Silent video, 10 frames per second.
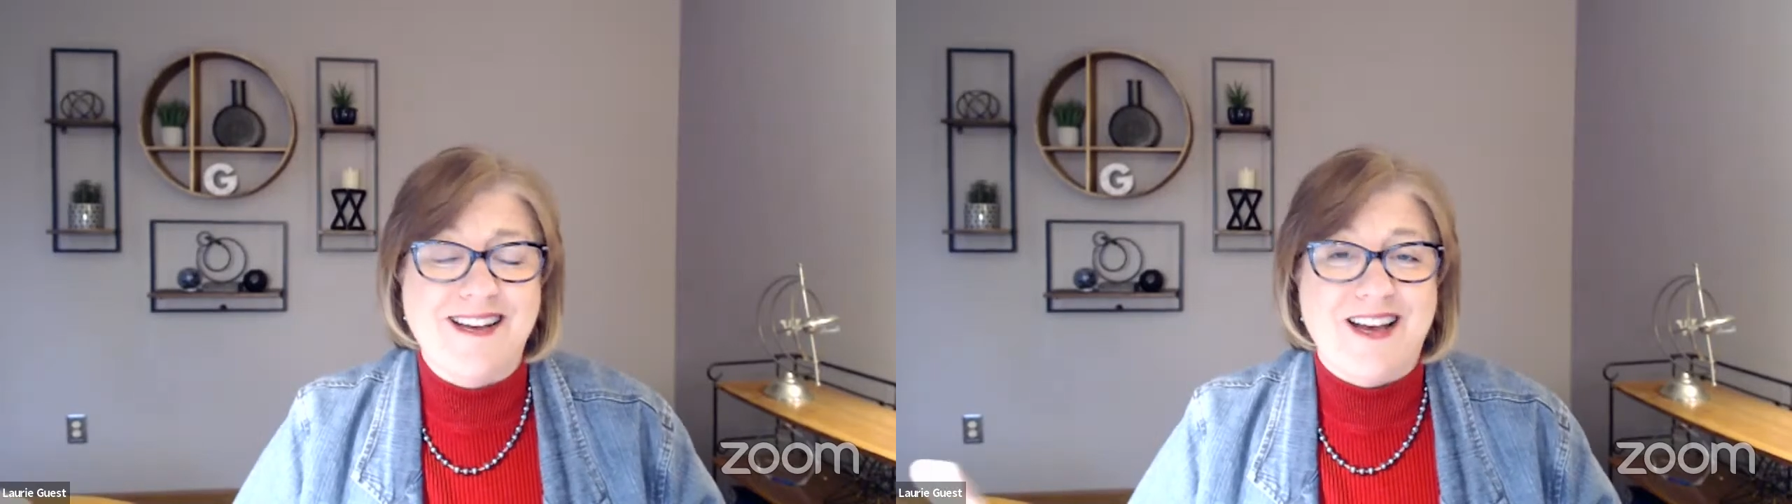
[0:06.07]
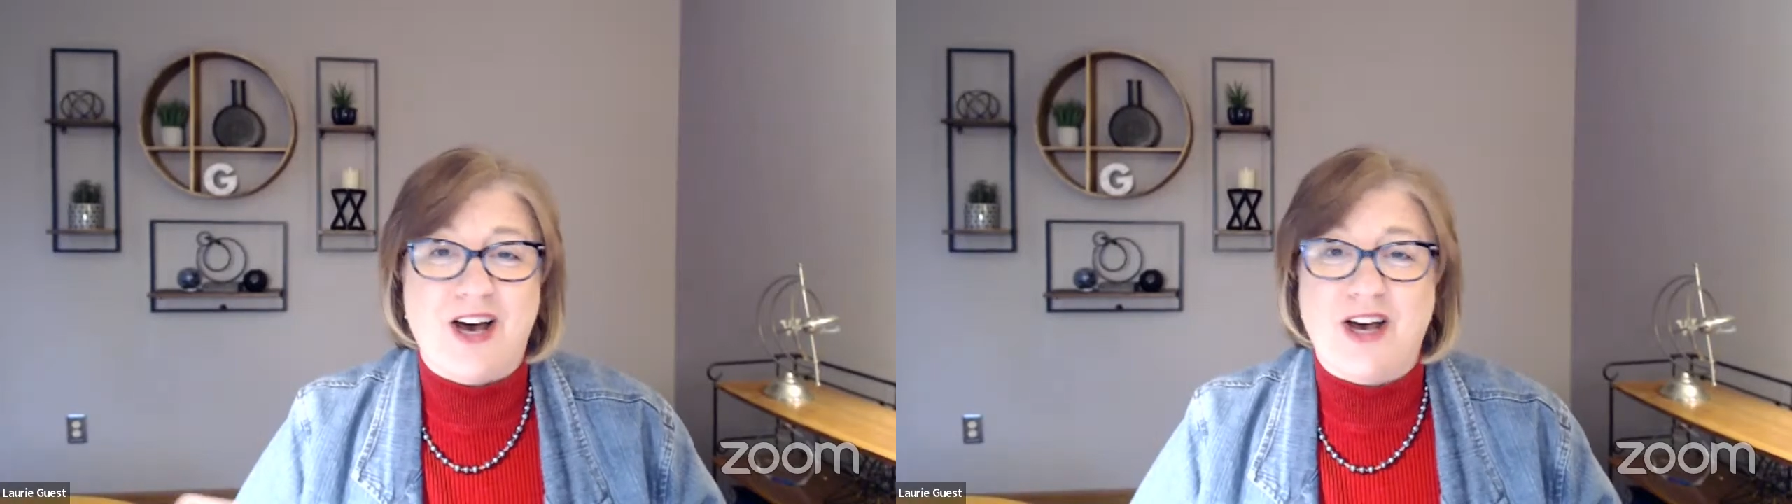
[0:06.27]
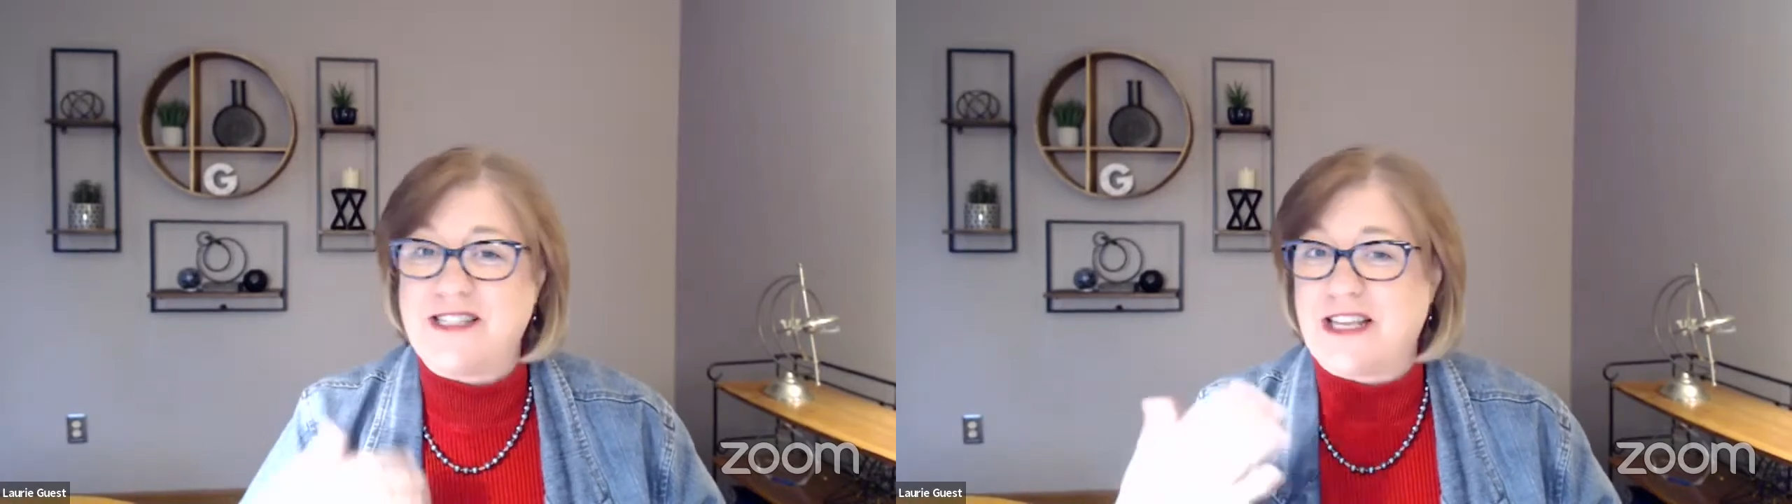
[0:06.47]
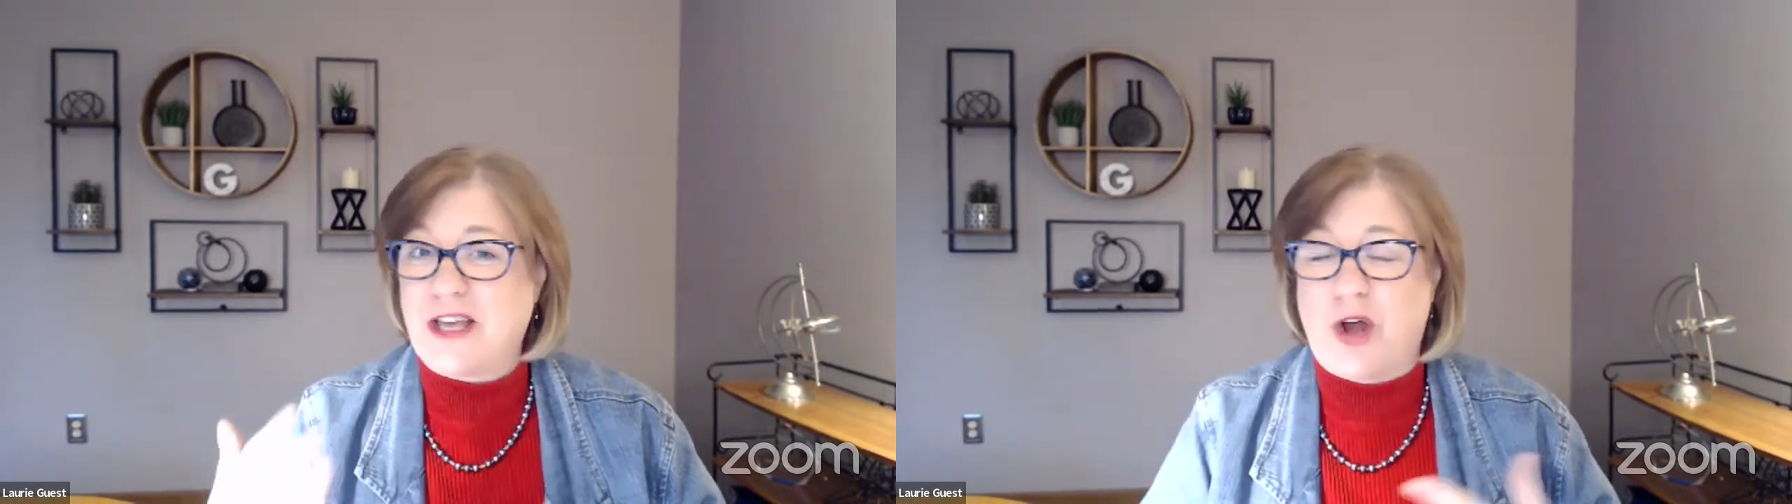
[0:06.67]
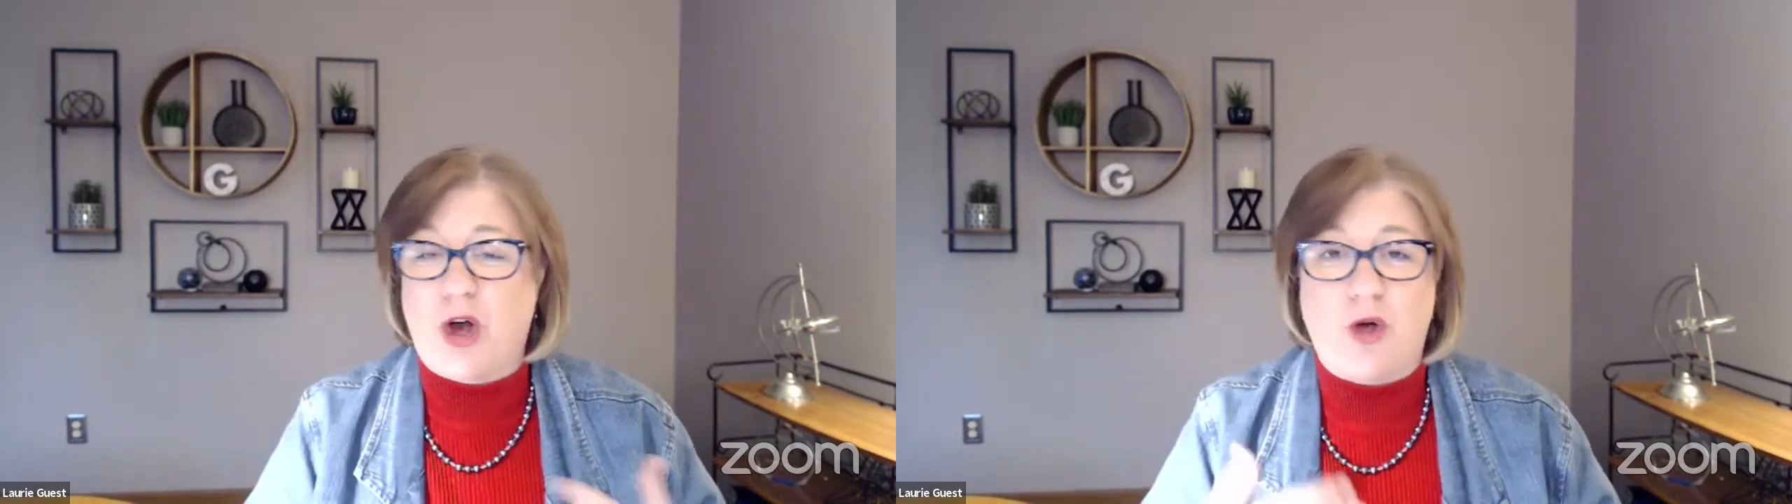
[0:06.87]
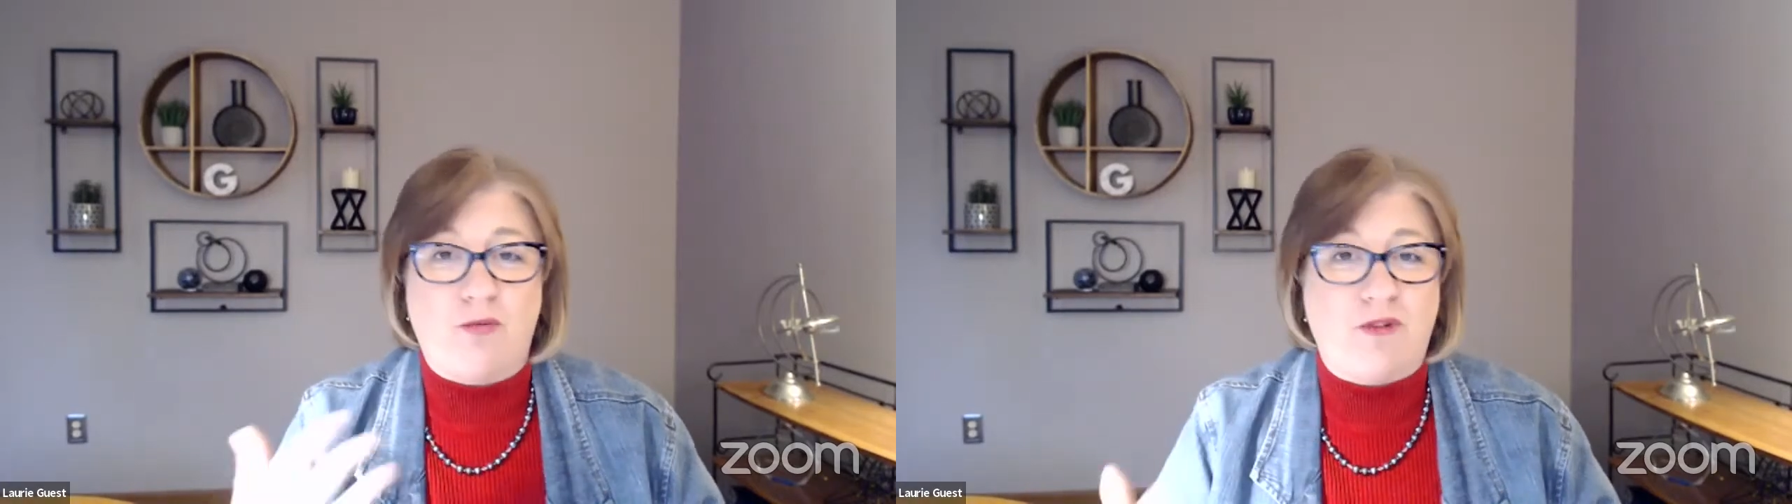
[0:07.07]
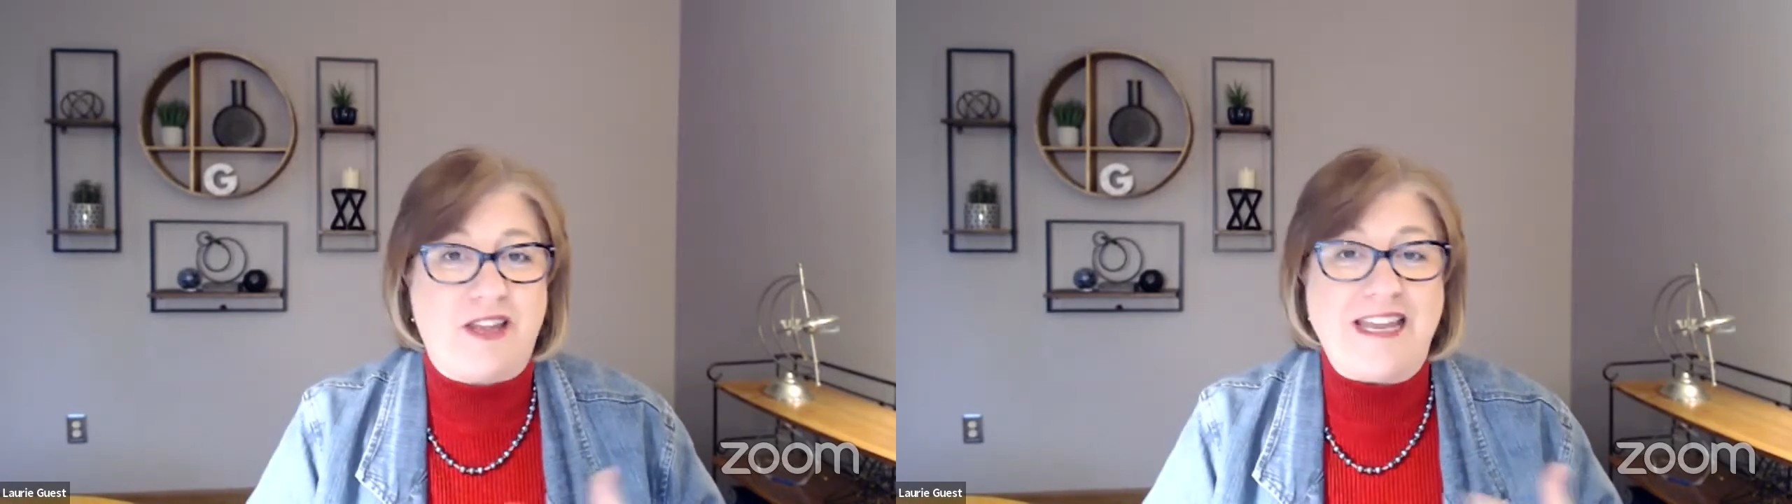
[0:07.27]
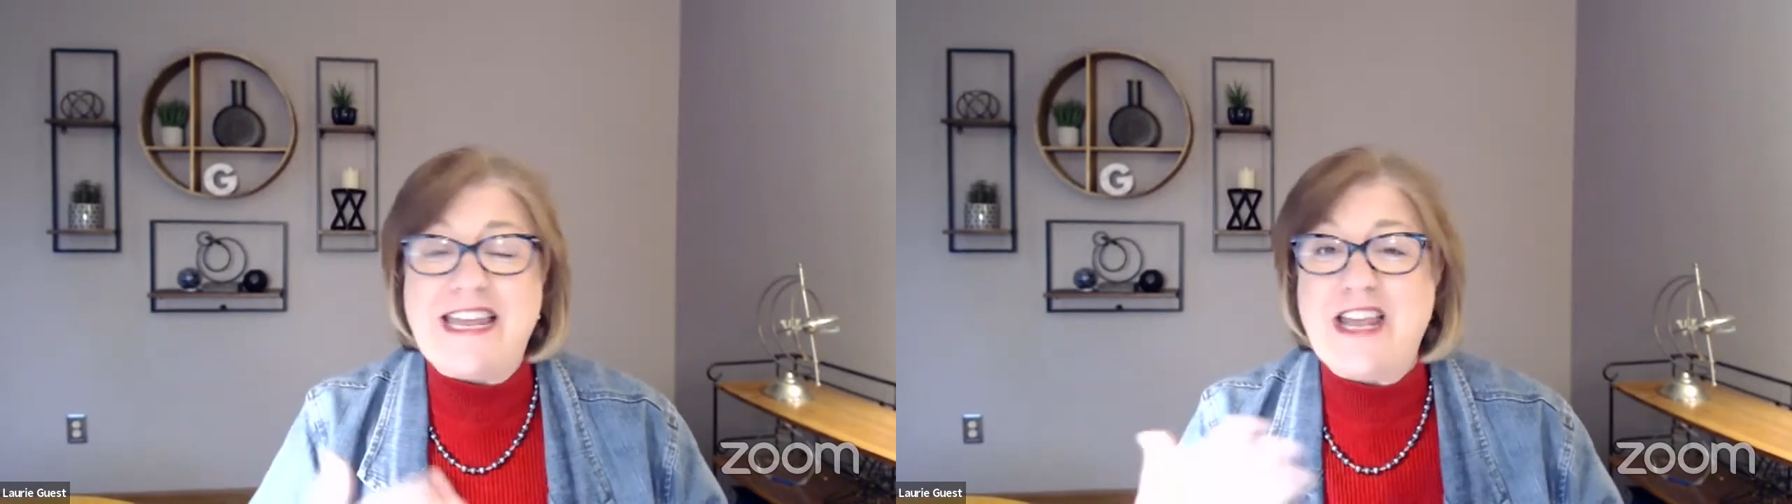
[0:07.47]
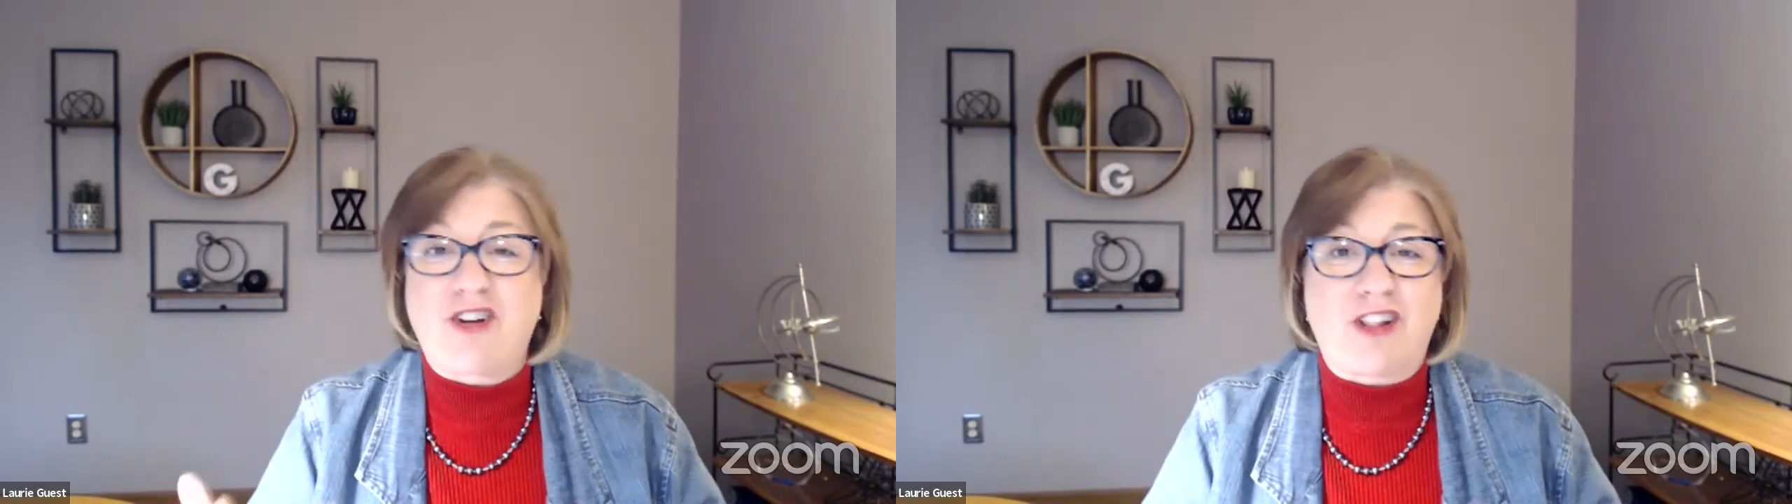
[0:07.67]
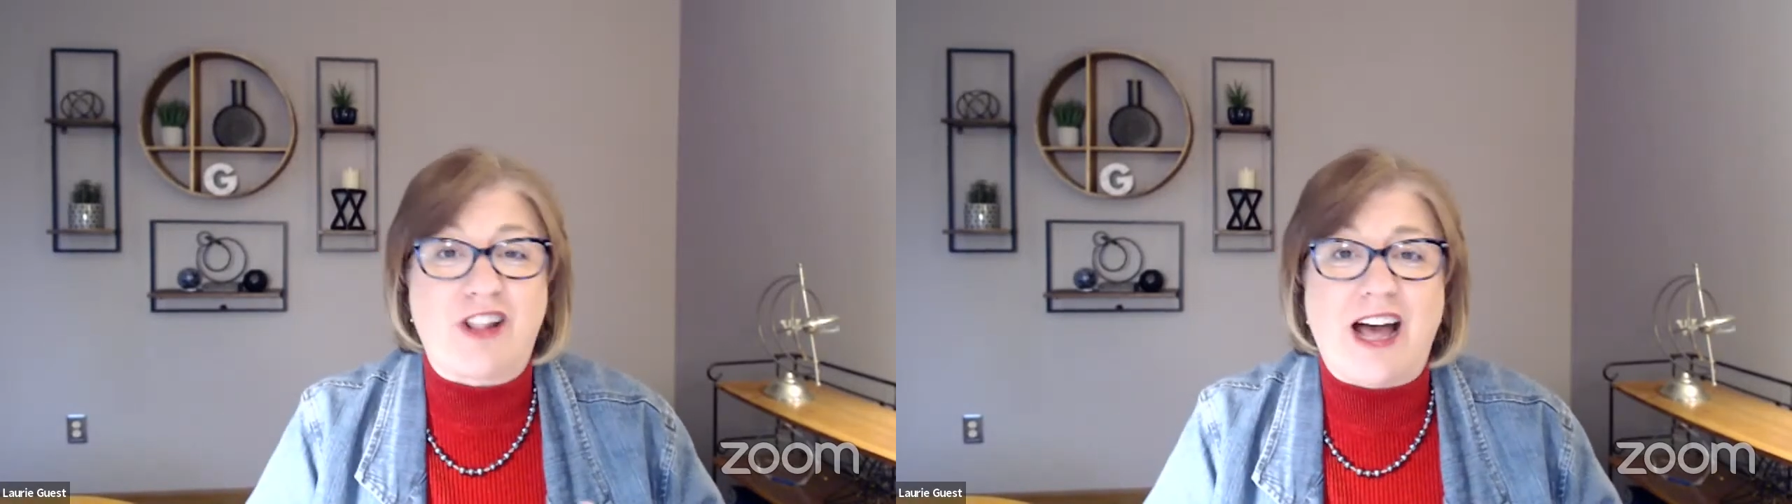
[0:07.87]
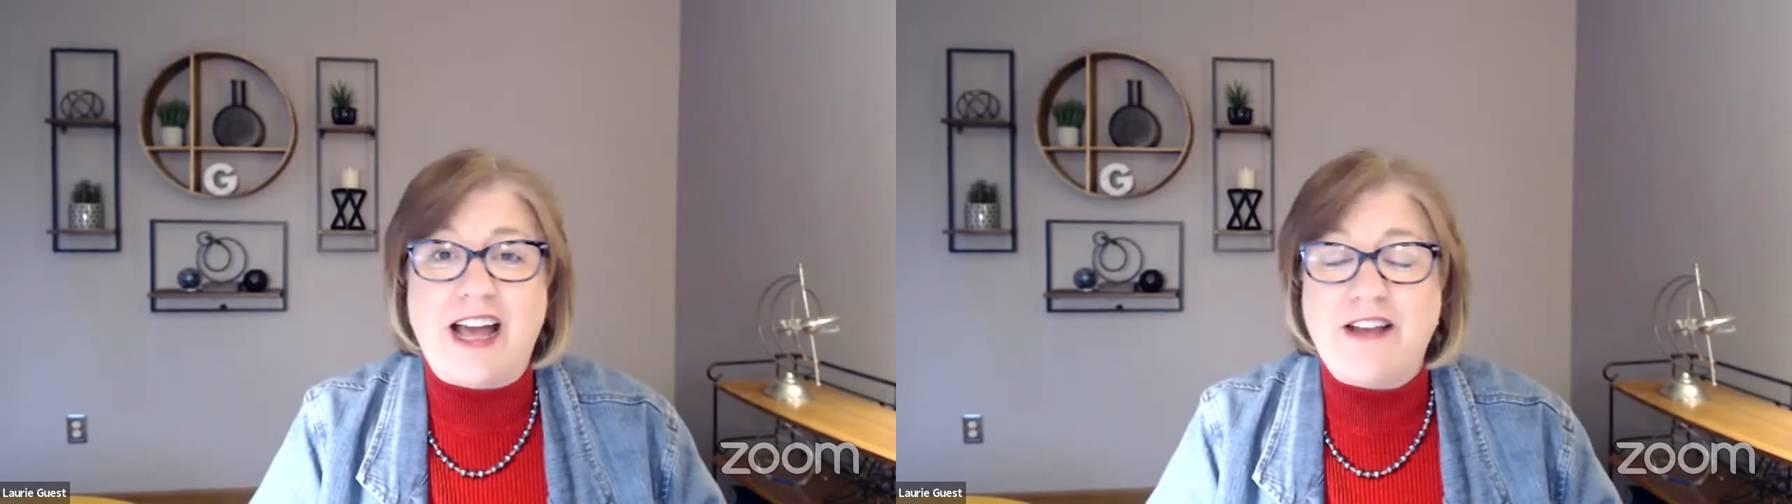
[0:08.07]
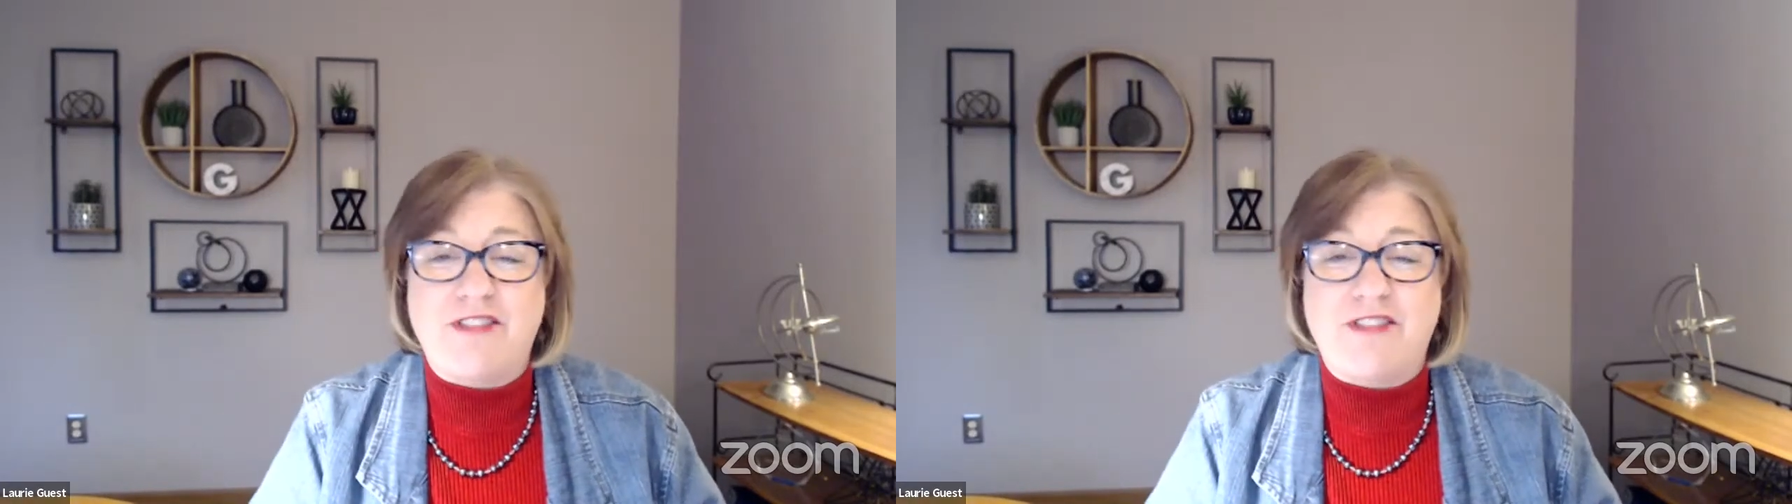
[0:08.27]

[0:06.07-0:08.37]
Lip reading: to get all in here live.